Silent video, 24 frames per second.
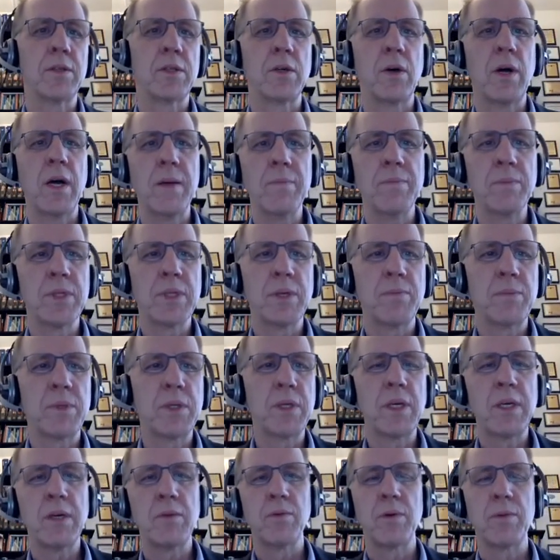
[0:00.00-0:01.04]
So m sub
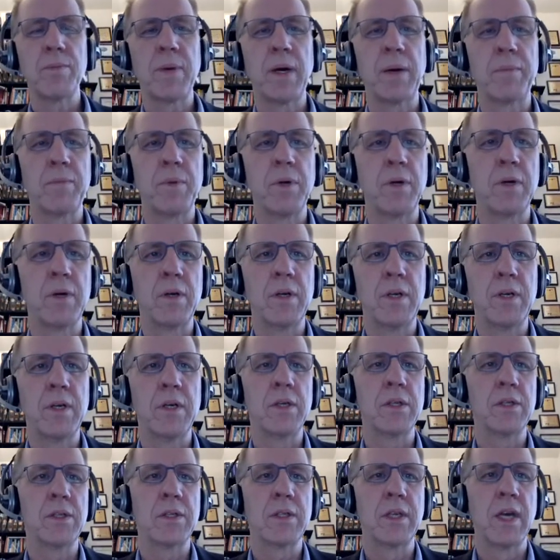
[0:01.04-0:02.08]
t, remember,
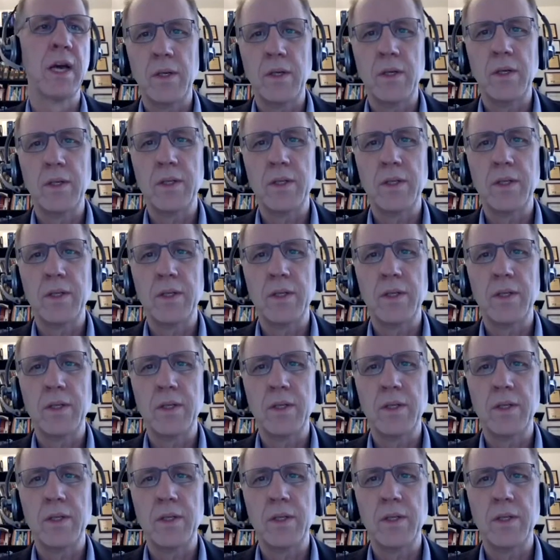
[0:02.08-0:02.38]
is